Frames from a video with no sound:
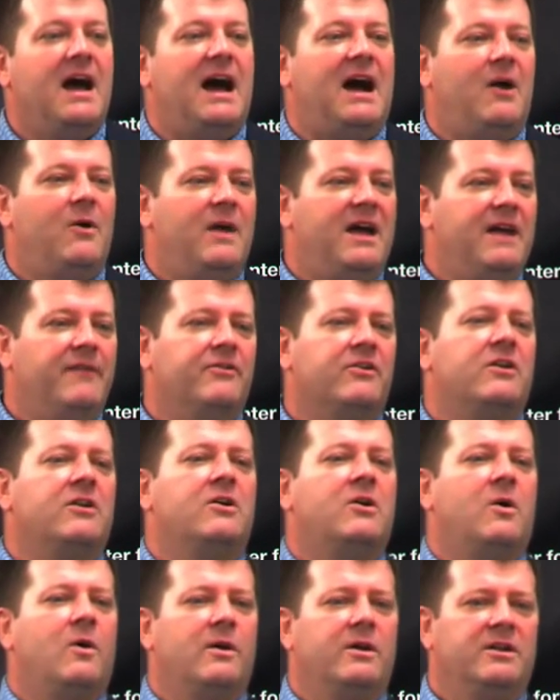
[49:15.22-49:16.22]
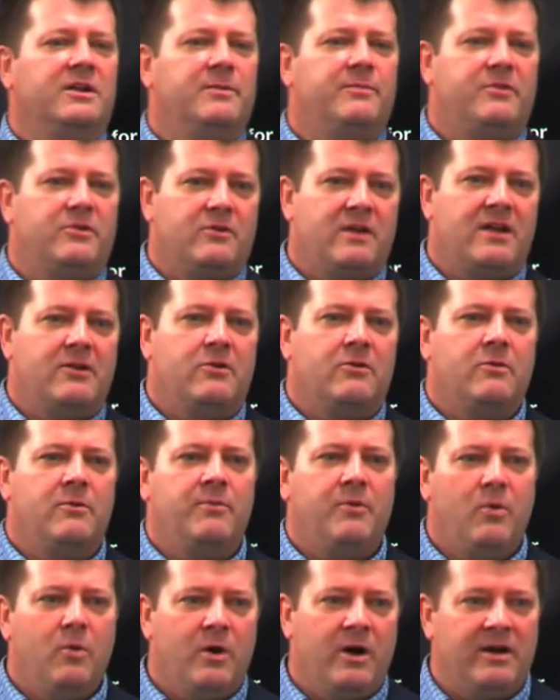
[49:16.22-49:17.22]
However, according to parental
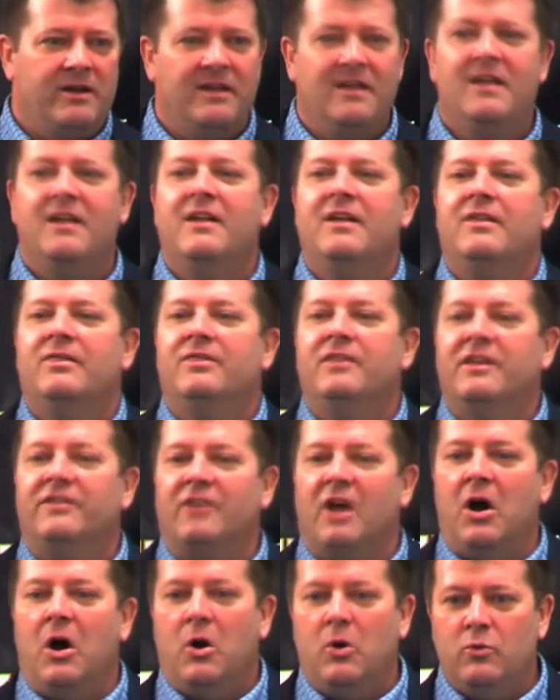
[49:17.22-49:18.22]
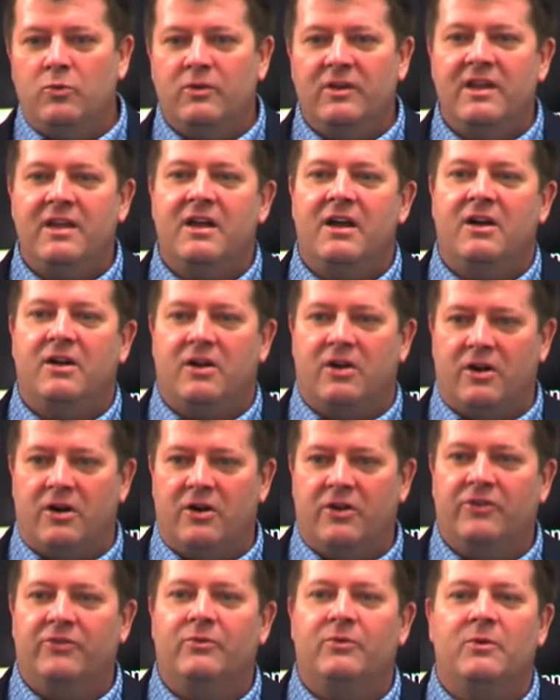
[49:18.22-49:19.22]
report, this only
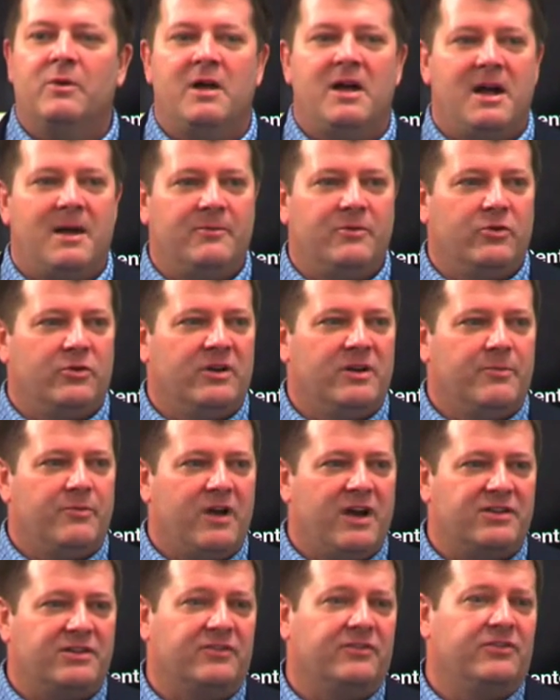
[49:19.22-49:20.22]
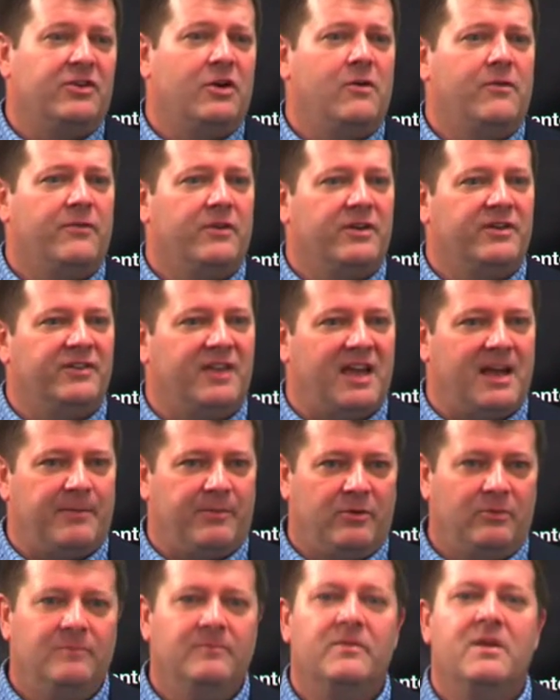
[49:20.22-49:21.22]
occurs during depression. So, for
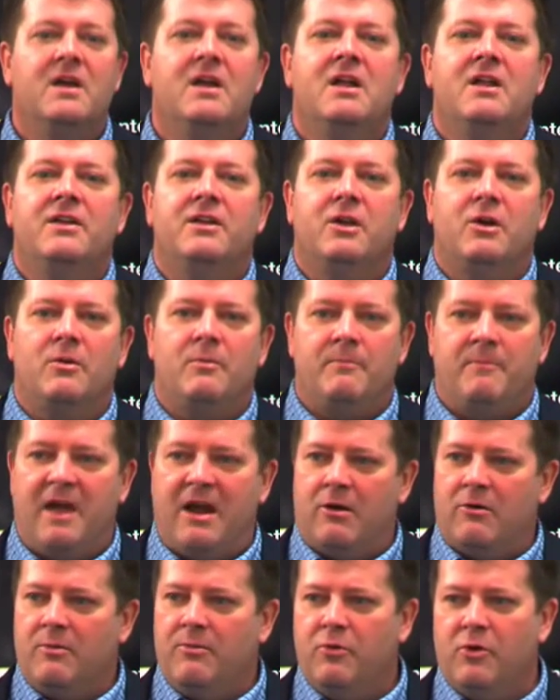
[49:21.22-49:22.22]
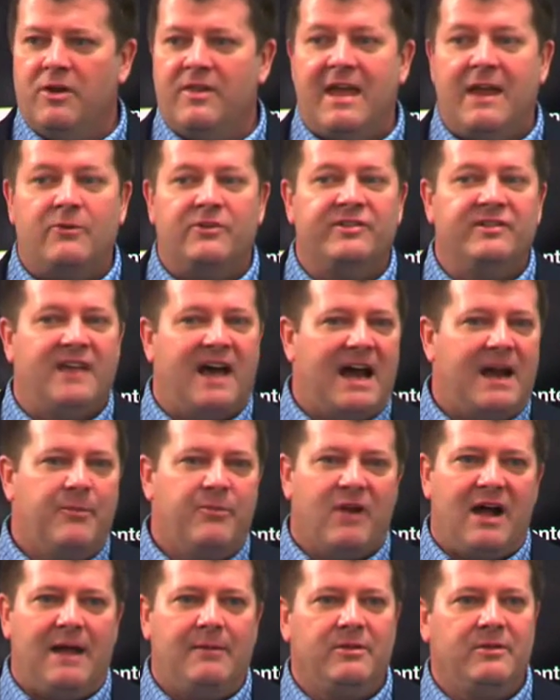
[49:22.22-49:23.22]
example, you know, parent reported that it was not a
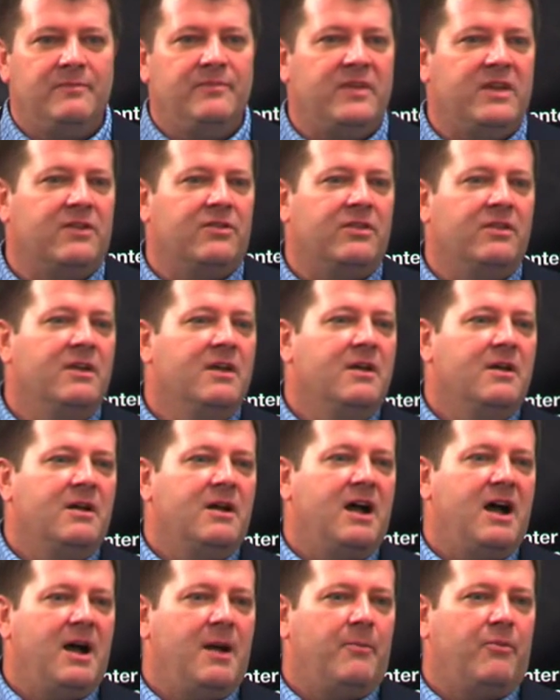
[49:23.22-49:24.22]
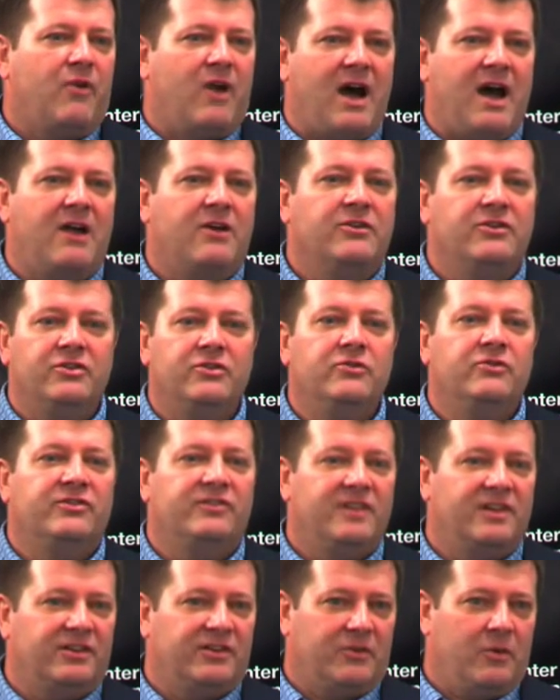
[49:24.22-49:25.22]
problem in prior to
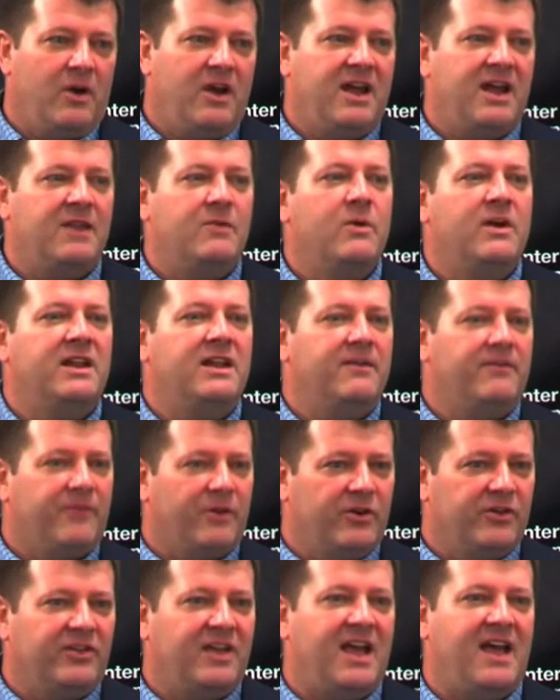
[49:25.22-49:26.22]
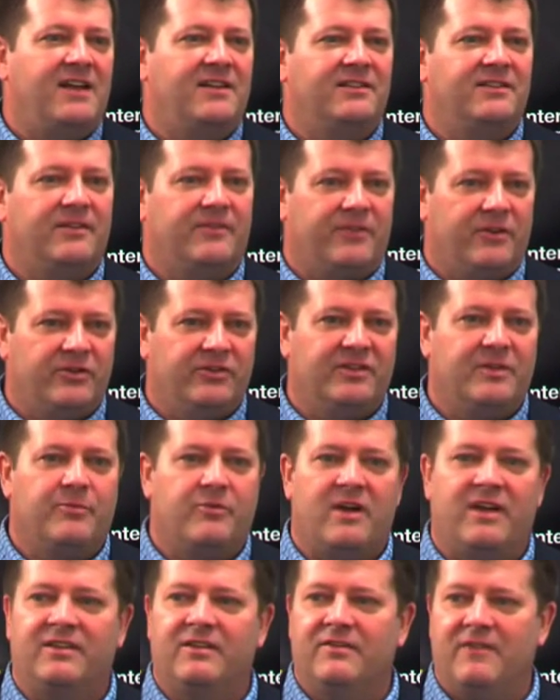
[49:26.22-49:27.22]
6th grade when he first had his first
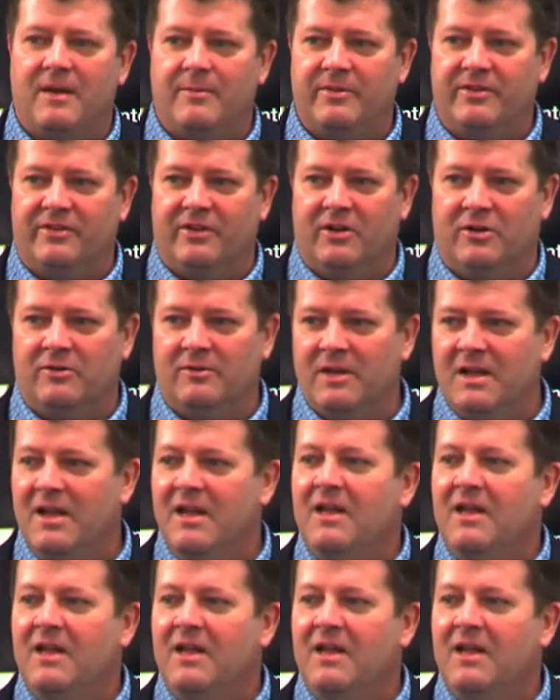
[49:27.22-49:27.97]
depressive episode.